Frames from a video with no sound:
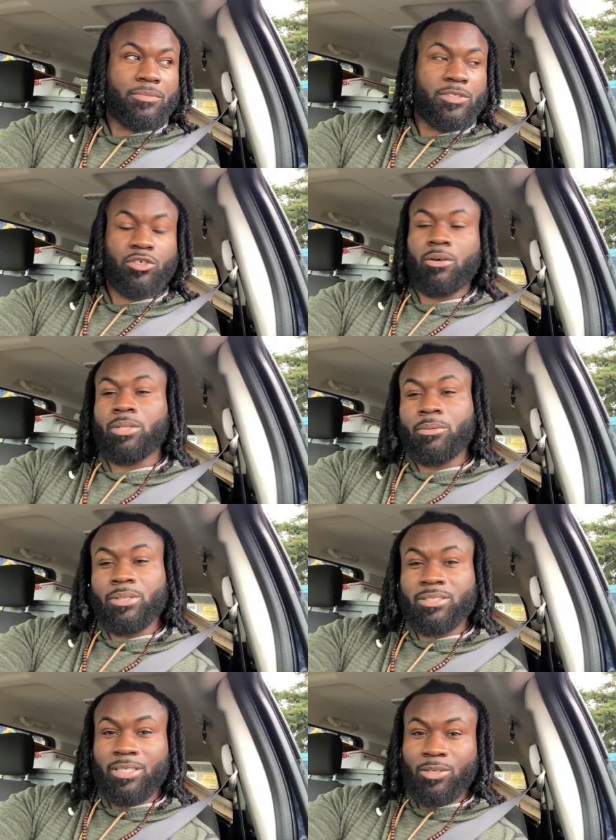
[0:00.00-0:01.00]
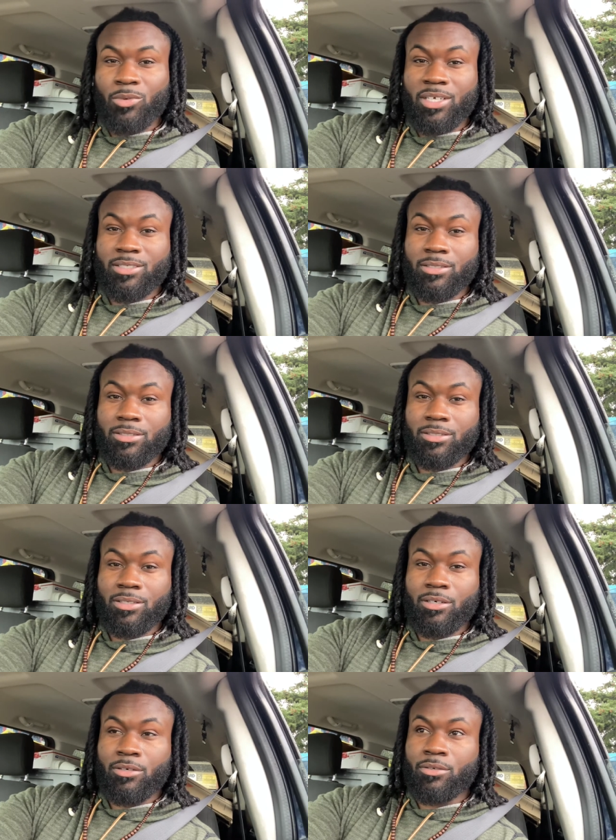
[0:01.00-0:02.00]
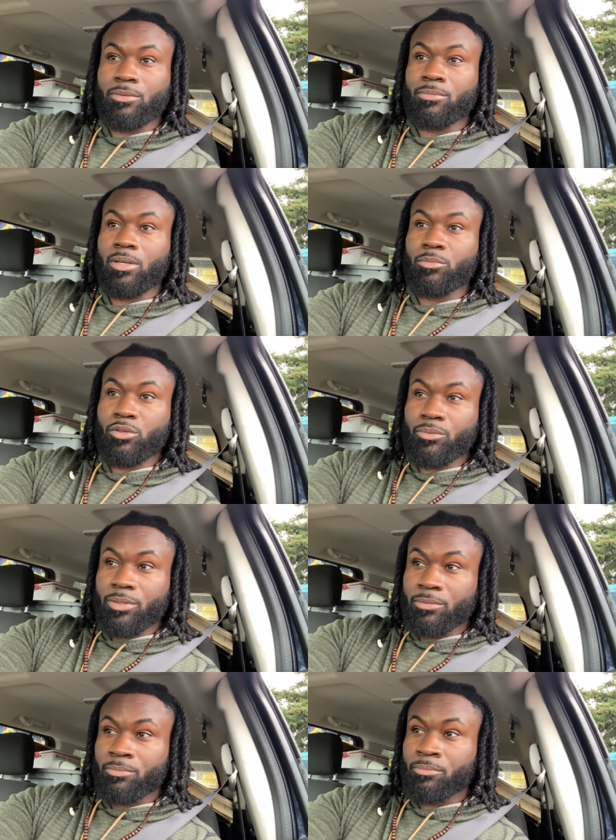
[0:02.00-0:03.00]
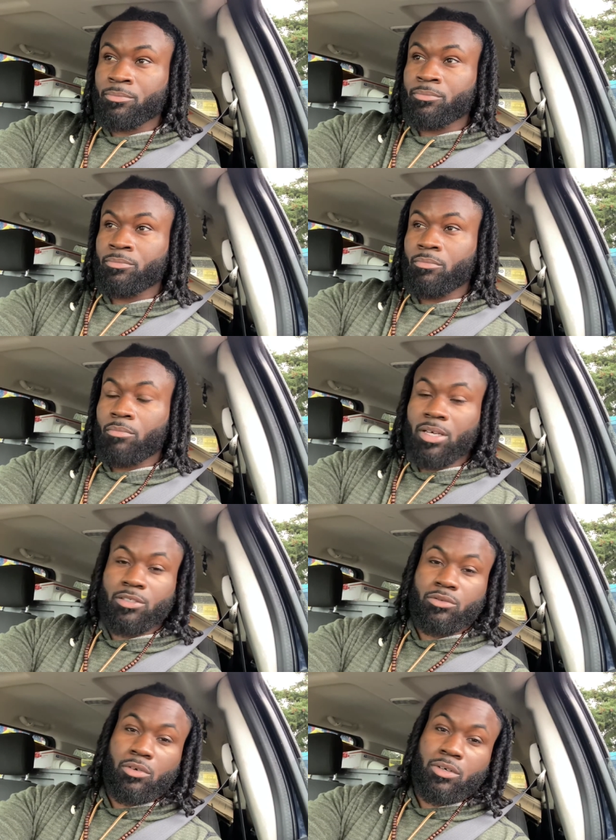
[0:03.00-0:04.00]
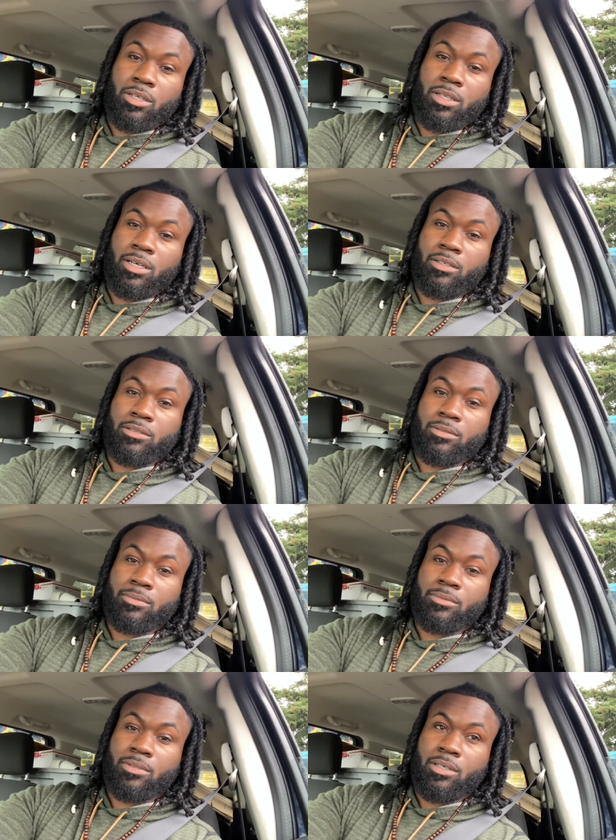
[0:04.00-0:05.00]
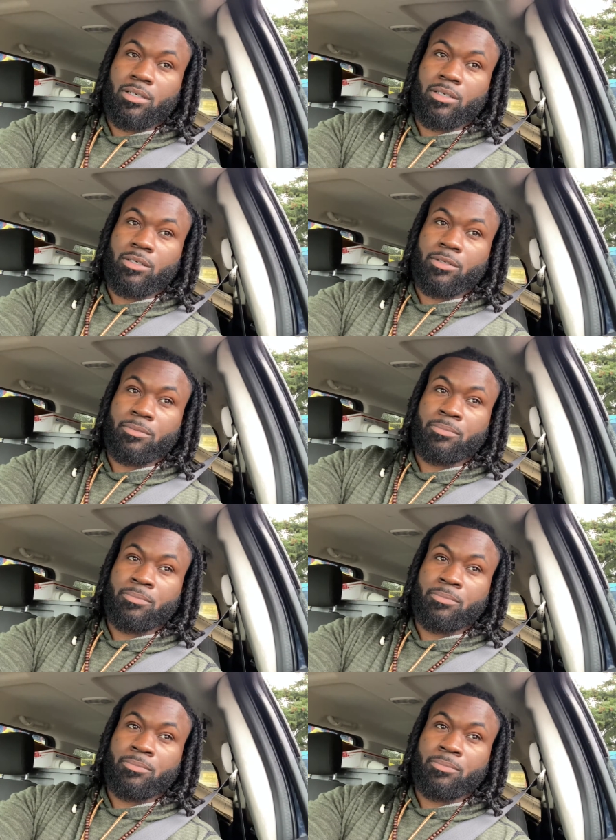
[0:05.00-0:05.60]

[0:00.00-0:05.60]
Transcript: I'm leaving the state of Washington. I'm moving back to North Carolina early